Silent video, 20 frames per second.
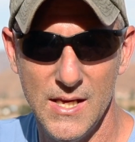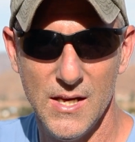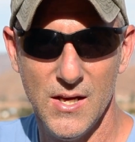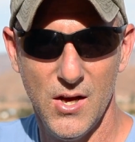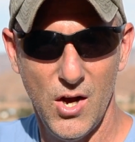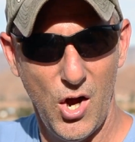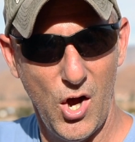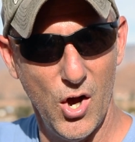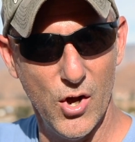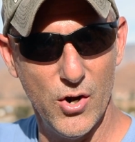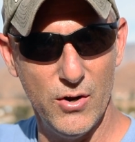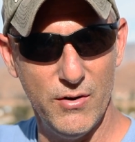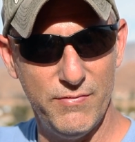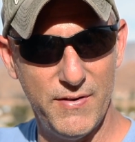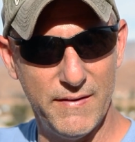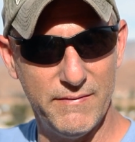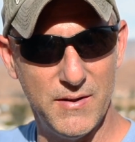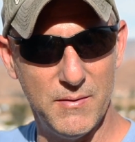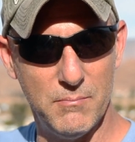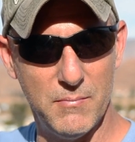
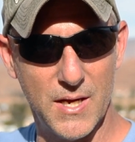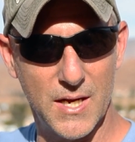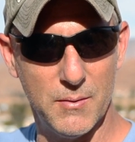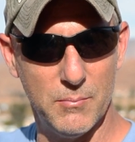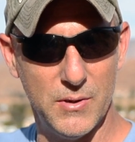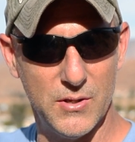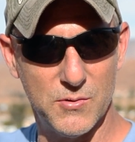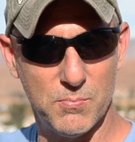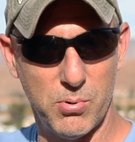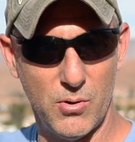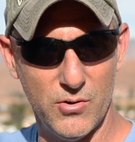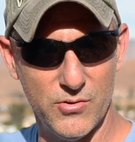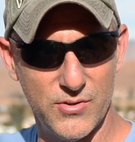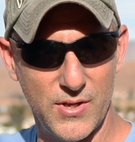150 megabits per